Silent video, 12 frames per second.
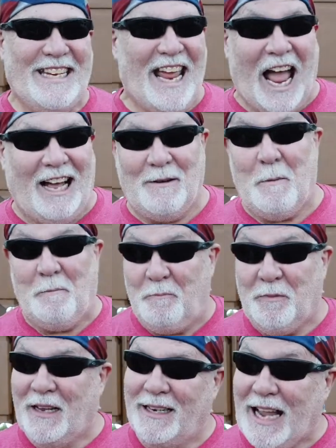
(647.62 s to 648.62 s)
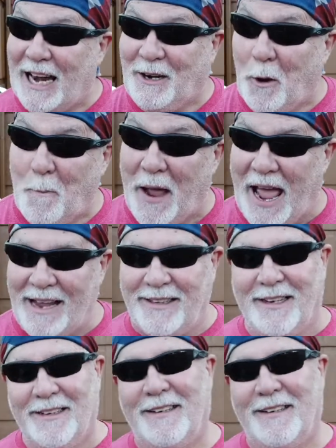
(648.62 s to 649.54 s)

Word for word: yeah, got to go back,